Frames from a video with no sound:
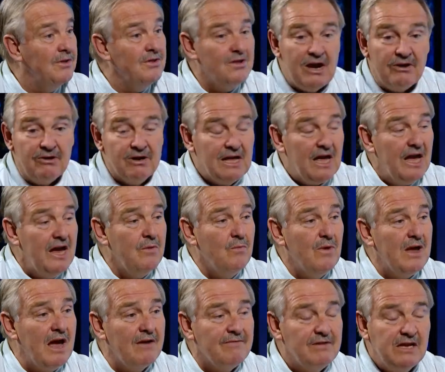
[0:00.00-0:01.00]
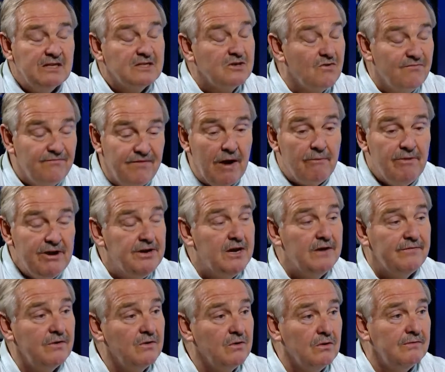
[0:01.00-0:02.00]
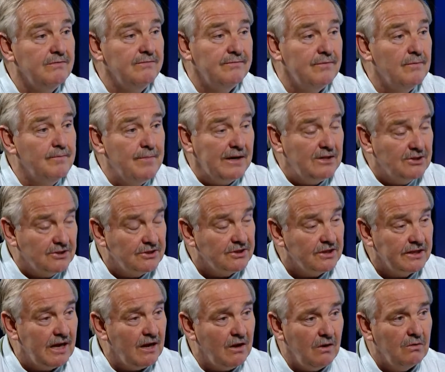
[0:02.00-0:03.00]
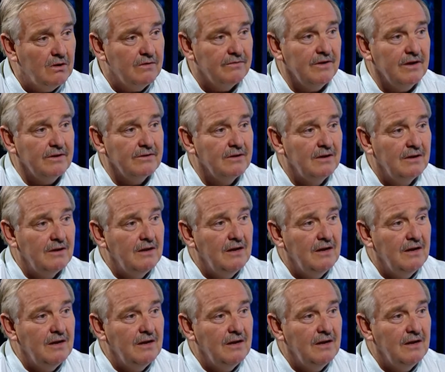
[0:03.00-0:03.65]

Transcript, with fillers: But there again, we have it's very difficult for patients to get hold of it.